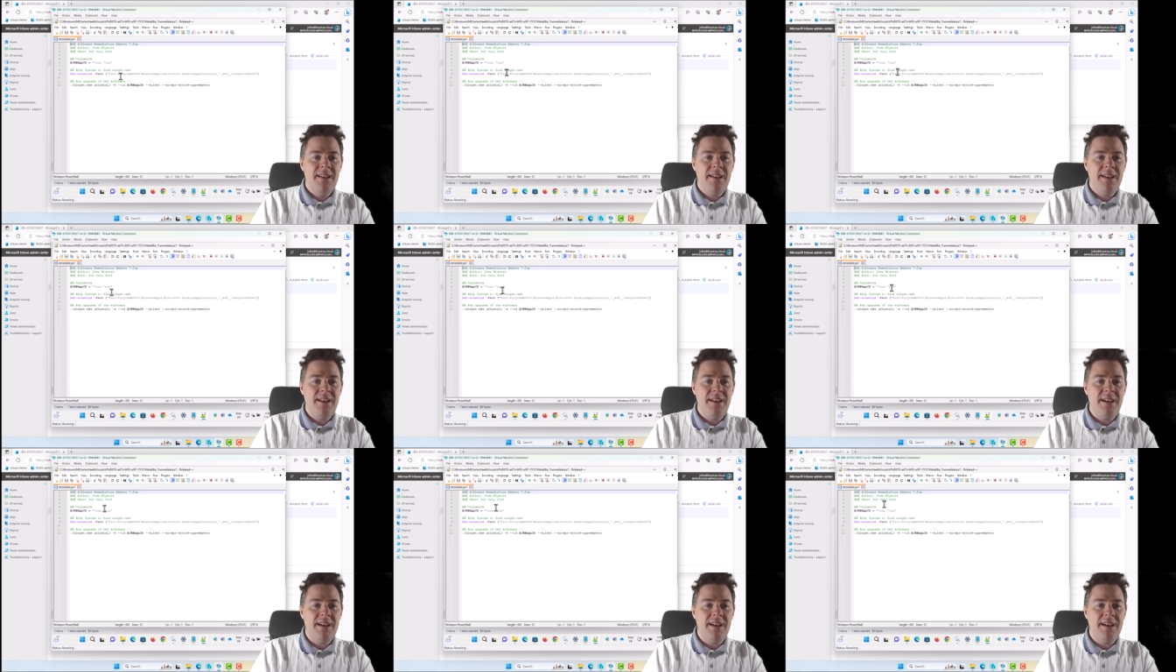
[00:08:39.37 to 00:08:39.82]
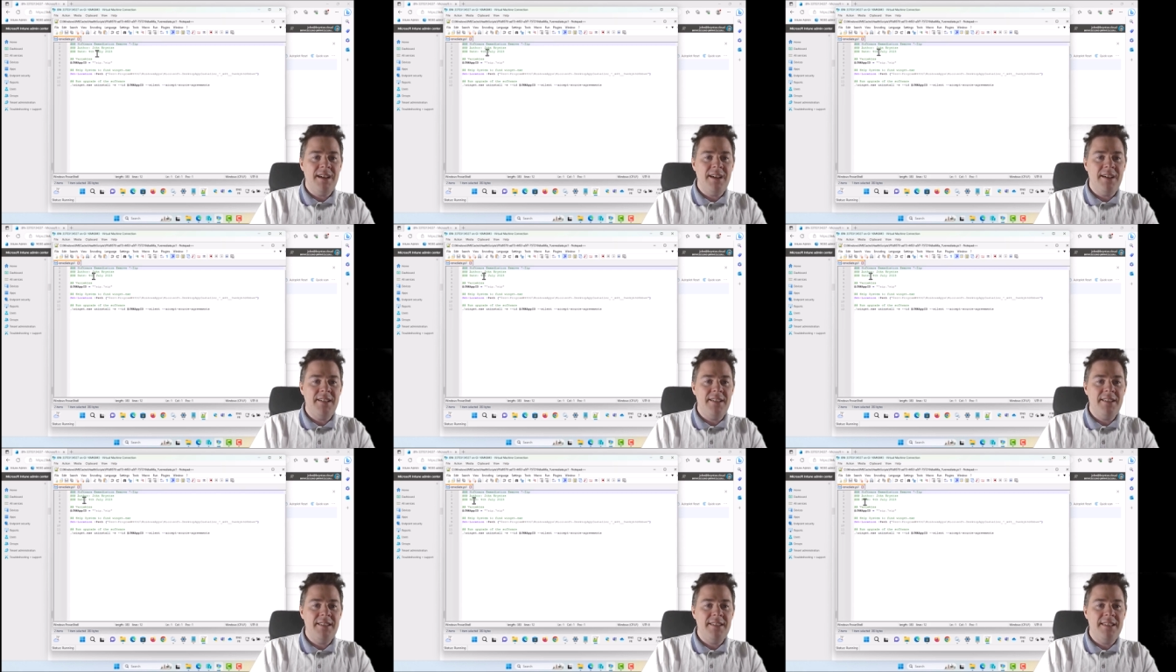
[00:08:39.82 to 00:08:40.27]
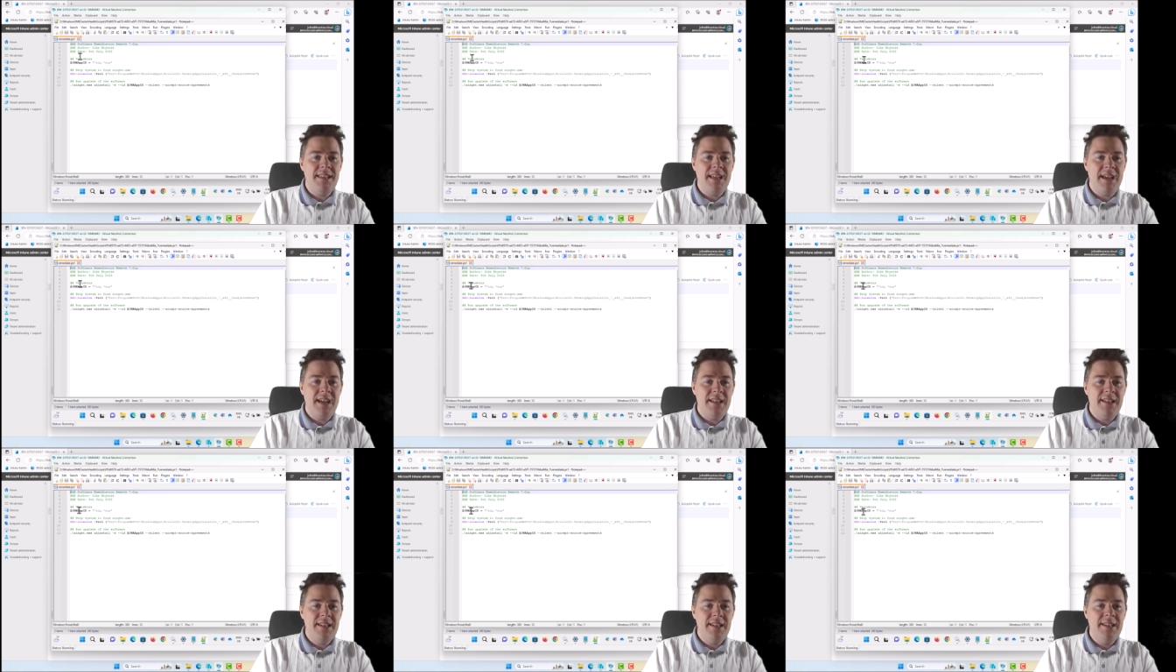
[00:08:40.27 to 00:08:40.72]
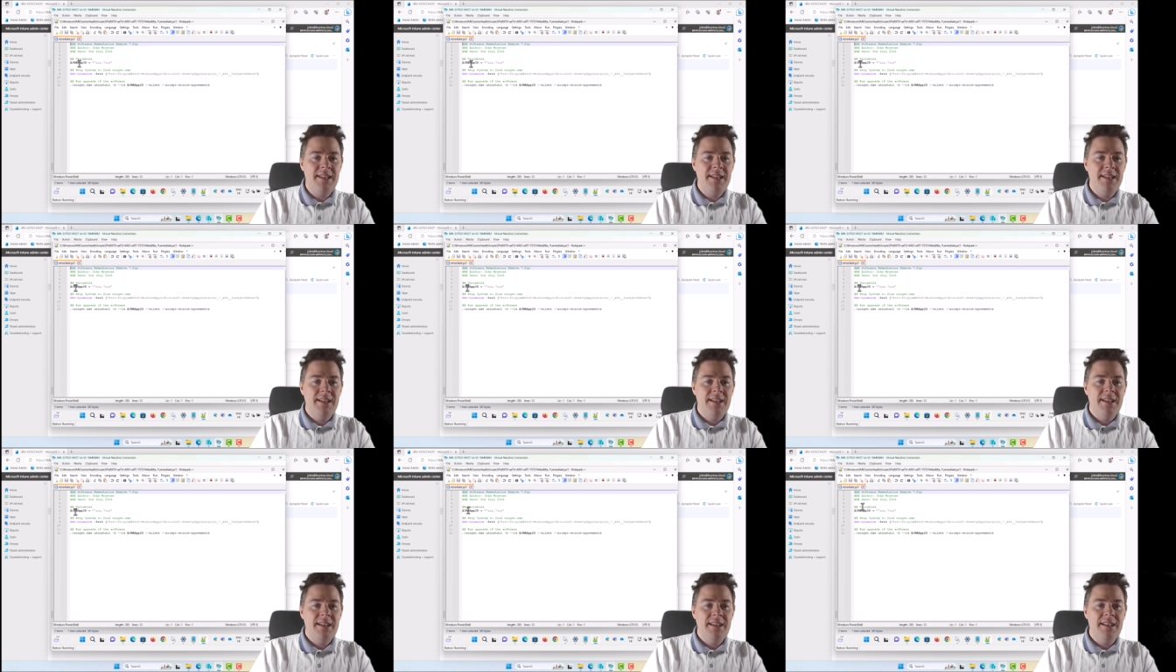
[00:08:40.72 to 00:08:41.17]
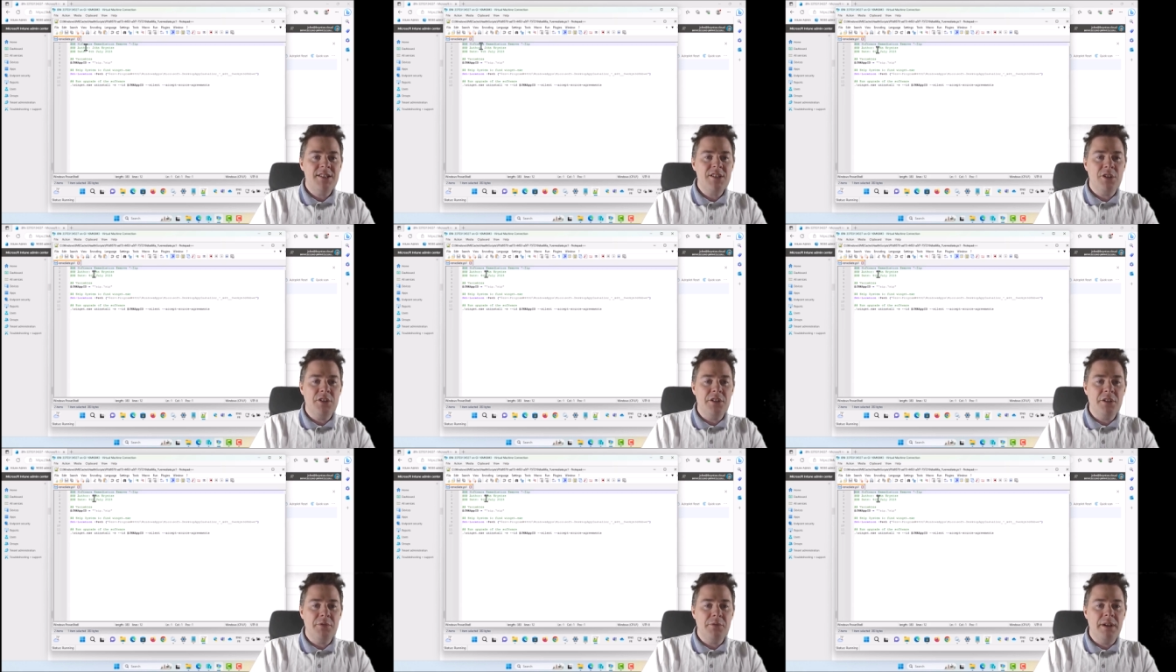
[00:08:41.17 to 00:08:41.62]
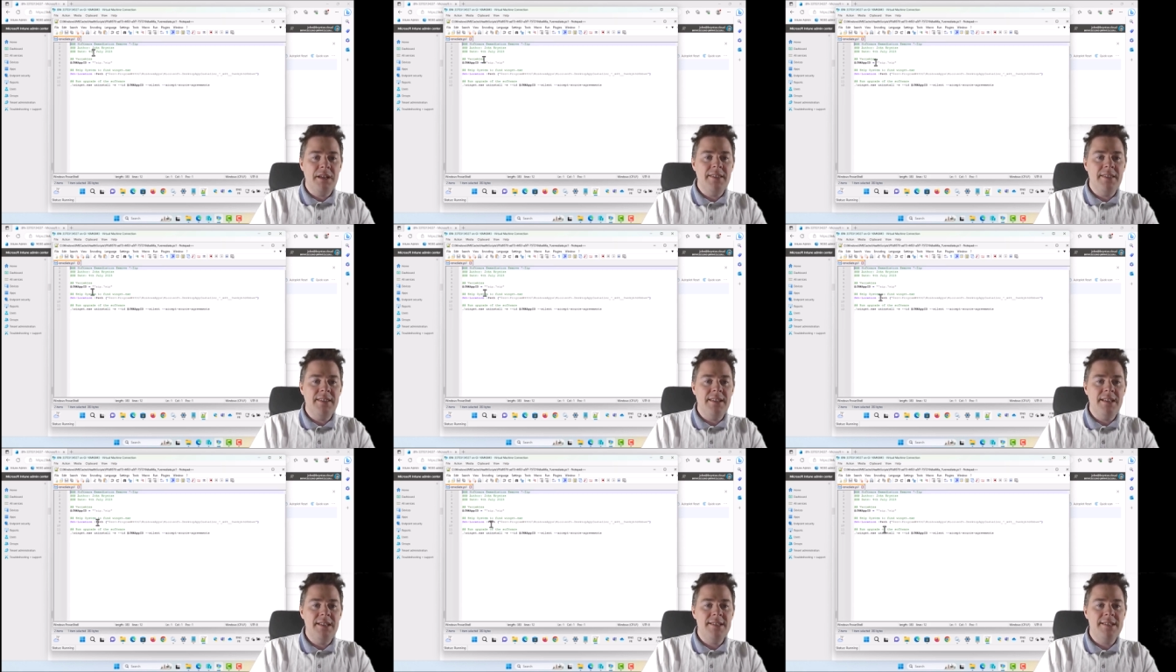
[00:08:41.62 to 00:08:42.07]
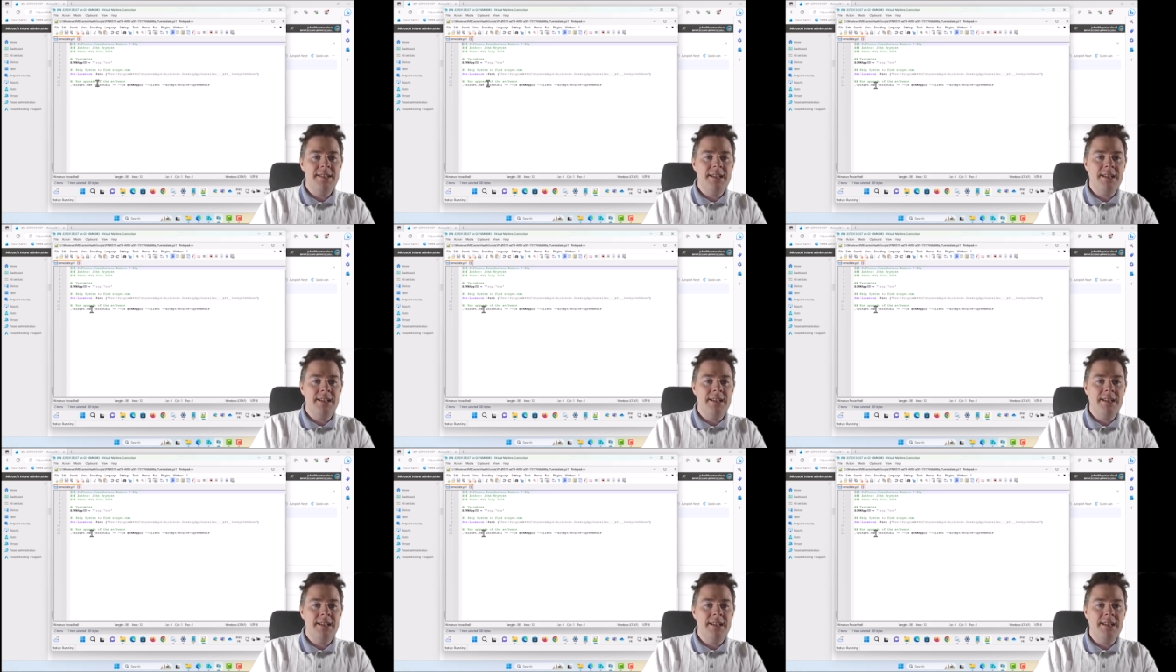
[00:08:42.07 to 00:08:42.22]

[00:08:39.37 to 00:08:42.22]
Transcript: Uh, then it's going to run this,